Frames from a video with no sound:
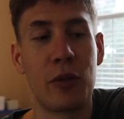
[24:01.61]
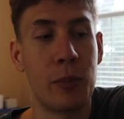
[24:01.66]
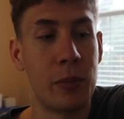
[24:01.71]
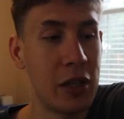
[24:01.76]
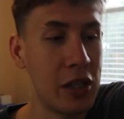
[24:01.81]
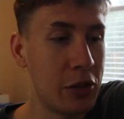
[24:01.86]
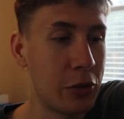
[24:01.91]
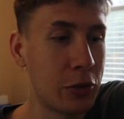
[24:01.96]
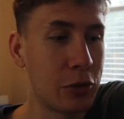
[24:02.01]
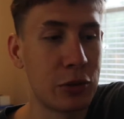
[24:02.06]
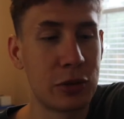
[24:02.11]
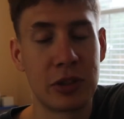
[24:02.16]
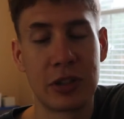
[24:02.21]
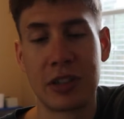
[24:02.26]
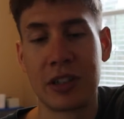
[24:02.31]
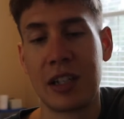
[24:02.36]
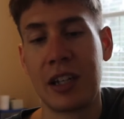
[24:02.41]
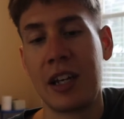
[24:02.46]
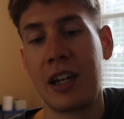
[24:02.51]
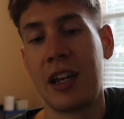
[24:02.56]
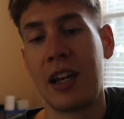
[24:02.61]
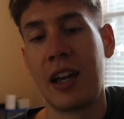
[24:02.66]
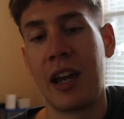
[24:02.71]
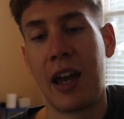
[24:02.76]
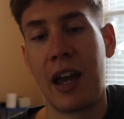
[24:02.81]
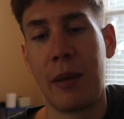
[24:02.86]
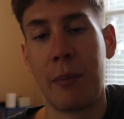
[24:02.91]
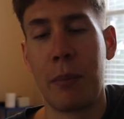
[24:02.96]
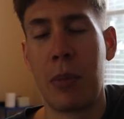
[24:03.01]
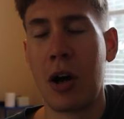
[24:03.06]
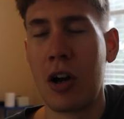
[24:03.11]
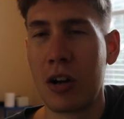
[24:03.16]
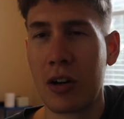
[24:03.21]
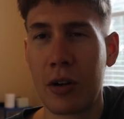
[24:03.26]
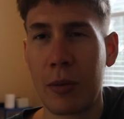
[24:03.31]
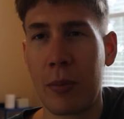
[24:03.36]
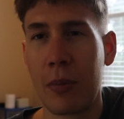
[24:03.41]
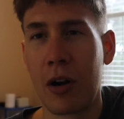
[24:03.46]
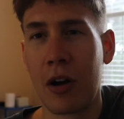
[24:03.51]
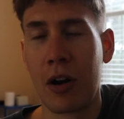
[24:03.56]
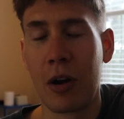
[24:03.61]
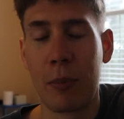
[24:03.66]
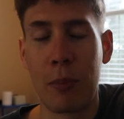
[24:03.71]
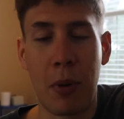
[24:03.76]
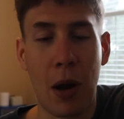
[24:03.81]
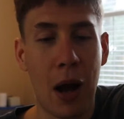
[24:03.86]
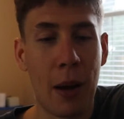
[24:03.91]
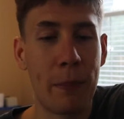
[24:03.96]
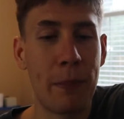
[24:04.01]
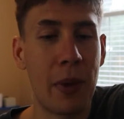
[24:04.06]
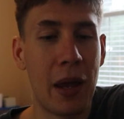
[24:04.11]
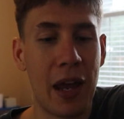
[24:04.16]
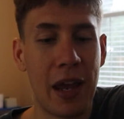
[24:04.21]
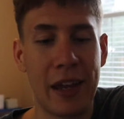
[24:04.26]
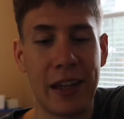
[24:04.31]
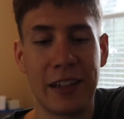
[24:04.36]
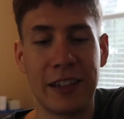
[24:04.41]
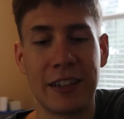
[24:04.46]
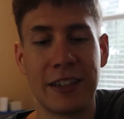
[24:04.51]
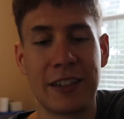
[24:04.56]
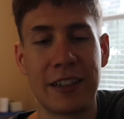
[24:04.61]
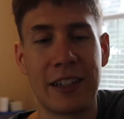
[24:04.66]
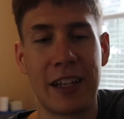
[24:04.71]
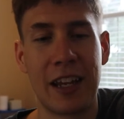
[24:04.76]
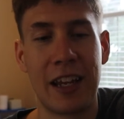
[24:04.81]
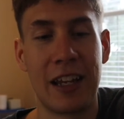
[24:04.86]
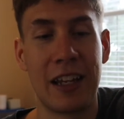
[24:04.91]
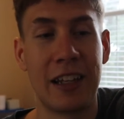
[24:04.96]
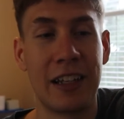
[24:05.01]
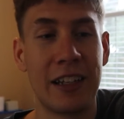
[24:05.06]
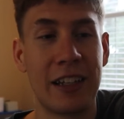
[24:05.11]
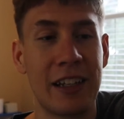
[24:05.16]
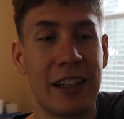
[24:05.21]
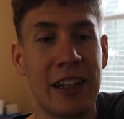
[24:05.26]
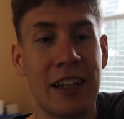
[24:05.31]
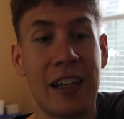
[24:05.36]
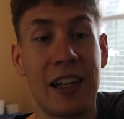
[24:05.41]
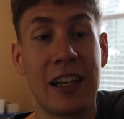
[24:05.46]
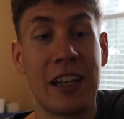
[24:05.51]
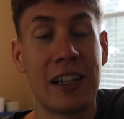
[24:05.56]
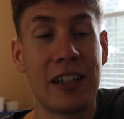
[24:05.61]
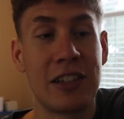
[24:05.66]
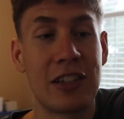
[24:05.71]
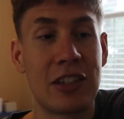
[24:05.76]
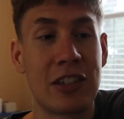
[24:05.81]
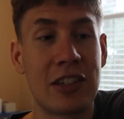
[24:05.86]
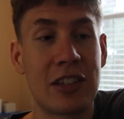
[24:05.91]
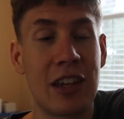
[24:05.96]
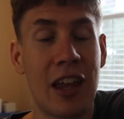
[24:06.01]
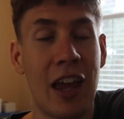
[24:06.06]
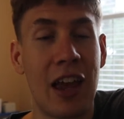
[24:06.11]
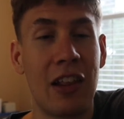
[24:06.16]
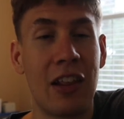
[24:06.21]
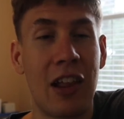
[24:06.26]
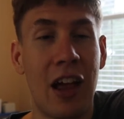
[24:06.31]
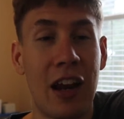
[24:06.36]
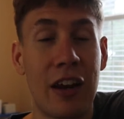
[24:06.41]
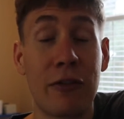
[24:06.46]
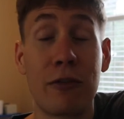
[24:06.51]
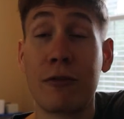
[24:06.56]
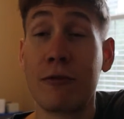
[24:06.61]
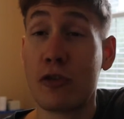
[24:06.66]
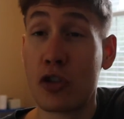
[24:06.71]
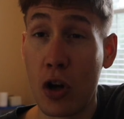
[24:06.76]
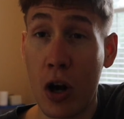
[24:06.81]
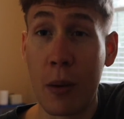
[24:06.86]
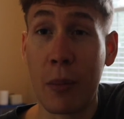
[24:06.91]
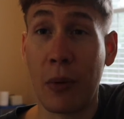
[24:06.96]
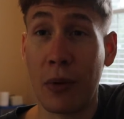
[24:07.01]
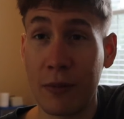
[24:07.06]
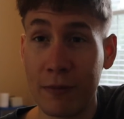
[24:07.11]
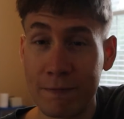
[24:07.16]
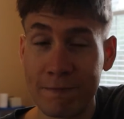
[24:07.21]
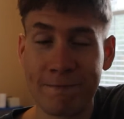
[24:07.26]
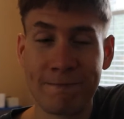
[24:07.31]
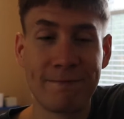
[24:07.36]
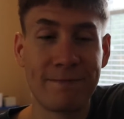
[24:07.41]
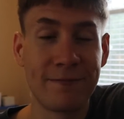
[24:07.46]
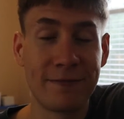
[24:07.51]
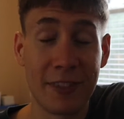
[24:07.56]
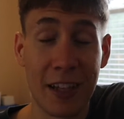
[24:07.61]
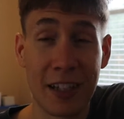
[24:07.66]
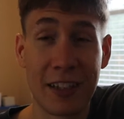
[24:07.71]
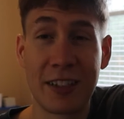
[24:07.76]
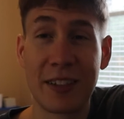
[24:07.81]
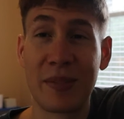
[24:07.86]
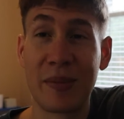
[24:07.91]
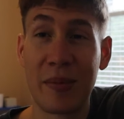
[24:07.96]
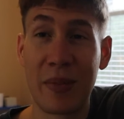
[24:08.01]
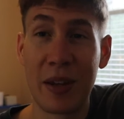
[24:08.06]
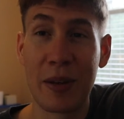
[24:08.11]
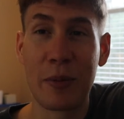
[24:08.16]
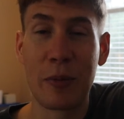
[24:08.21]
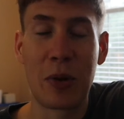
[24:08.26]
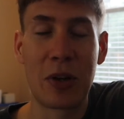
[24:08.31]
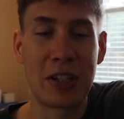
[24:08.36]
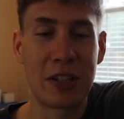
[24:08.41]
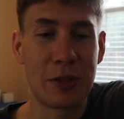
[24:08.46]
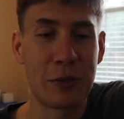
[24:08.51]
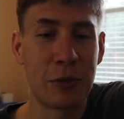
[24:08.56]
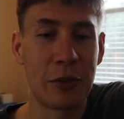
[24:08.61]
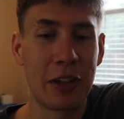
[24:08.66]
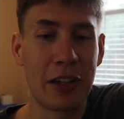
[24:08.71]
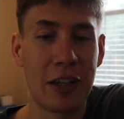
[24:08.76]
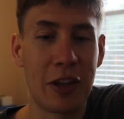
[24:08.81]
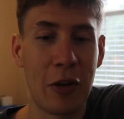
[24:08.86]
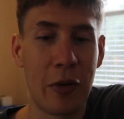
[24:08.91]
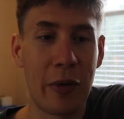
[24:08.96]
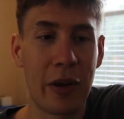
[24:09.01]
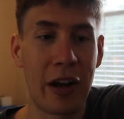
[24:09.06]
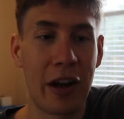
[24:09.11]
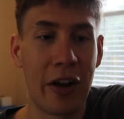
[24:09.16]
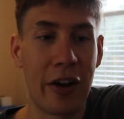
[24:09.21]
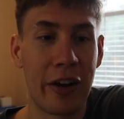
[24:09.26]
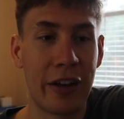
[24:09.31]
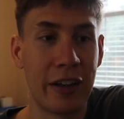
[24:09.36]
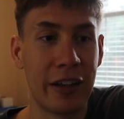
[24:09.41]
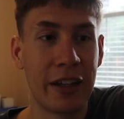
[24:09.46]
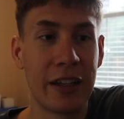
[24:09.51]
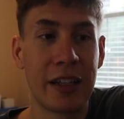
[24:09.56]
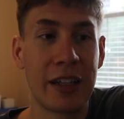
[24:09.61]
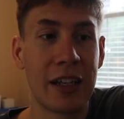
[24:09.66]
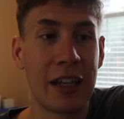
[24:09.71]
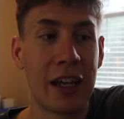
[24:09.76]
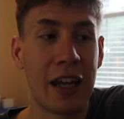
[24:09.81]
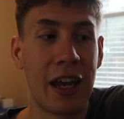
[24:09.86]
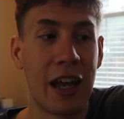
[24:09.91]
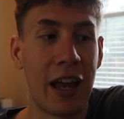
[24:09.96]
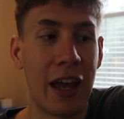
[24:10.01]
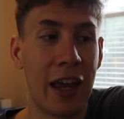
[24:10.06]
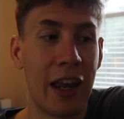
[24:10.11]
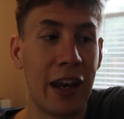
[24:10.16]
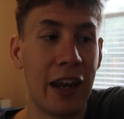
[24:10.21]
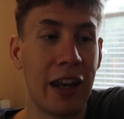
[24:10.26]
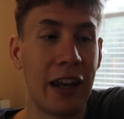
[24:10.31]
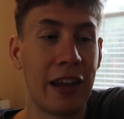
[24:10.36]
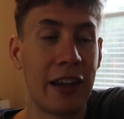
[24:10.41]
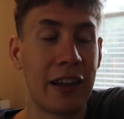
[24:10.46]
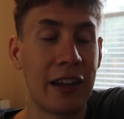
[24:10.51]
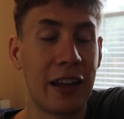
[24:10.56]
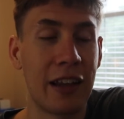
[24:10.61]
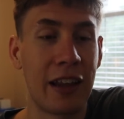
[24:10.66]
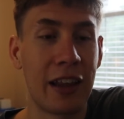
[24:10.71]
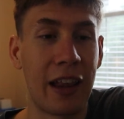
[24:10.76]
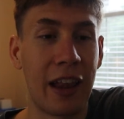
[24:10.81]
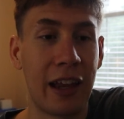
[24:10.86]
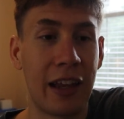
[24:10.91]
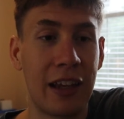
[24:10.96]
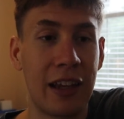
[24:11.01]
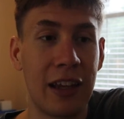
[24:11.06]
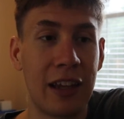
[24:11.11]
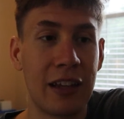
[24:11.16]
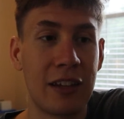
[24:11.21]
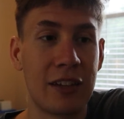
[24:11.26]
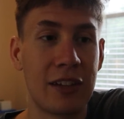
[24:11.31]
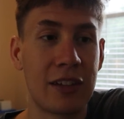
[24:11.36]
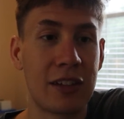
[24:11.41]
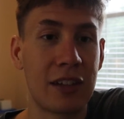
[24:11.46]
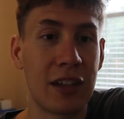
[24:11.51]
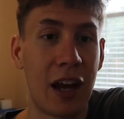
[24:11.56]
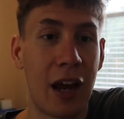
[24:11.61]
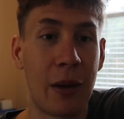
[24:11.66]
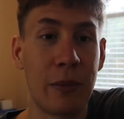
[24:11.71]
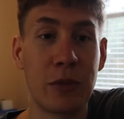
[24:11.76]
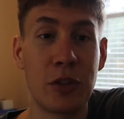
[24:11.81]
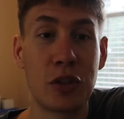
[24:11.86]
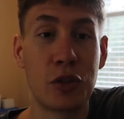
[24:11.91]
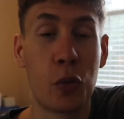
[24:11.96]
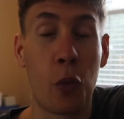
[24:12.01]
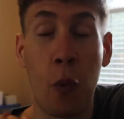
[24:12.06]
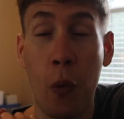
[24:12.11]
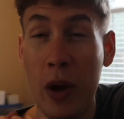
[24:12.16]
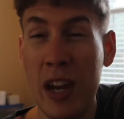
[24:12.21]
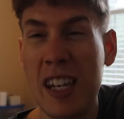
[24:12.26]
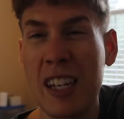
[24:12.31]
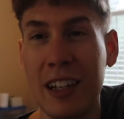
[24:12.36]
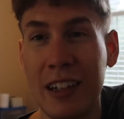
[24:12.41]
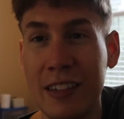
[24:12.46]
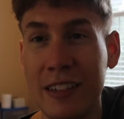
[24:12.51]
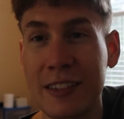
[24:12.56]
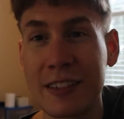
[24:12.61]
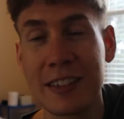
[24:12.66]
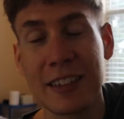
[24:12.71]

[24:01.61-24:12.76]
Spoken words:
the Beatles, punk or pop bands, and just a lot of drama. That's been what's really going on, and I'm just waiting.